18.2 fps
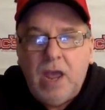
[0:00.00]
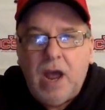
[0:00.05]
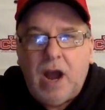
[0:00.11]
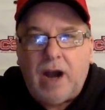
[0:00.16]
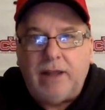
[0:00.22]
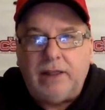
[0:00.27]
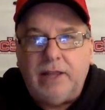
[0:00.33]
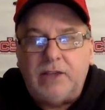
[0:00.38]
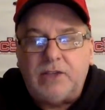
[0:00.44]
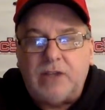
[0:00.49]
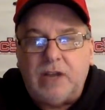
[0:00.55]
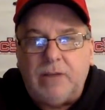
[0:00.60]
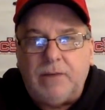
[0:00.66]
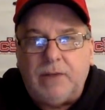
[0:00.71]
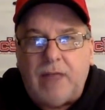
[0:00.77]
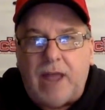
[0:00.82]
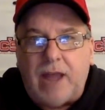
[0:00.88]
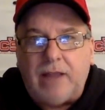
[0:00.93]
All right, listen,
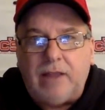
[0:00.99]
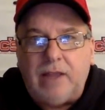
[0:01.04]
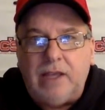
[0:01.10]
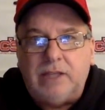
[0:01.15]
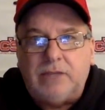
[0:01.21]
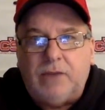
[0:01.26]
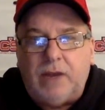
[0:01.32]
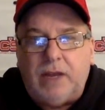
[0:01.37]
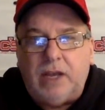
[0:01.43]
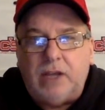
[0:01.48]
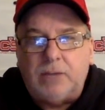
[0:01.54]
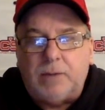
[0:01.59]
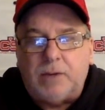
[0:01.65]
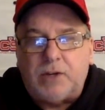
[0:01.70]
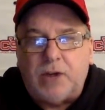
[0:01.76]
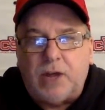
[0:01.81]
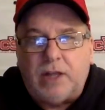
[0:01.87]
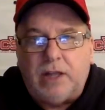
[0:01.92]
if you like these videos,
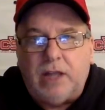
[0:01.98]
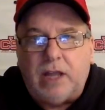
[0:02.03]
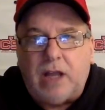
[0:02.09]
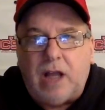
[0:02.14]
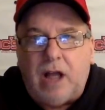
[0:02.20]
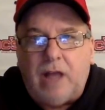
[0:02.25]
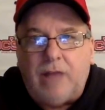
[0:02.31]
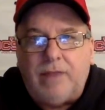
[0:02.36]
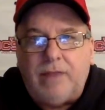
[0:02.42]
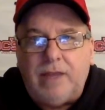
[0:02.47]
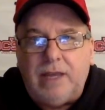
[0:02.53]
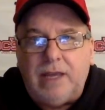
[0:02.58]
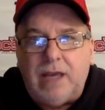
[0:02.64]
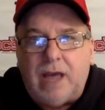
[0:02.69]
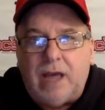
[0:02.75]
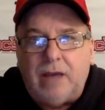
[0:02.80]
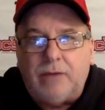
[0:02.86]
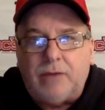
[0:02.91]
be sure to click on
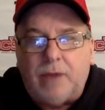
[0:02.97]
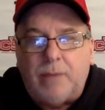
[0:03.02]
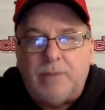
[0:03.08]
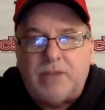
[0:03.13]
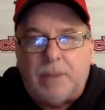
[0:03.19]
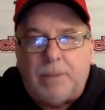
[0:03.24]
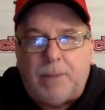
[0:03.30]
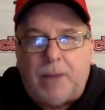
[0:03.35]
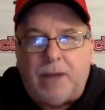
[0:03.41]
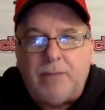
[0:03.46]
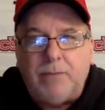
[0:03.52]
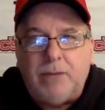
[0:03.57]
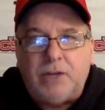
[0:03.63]
the uh, thumbs up button.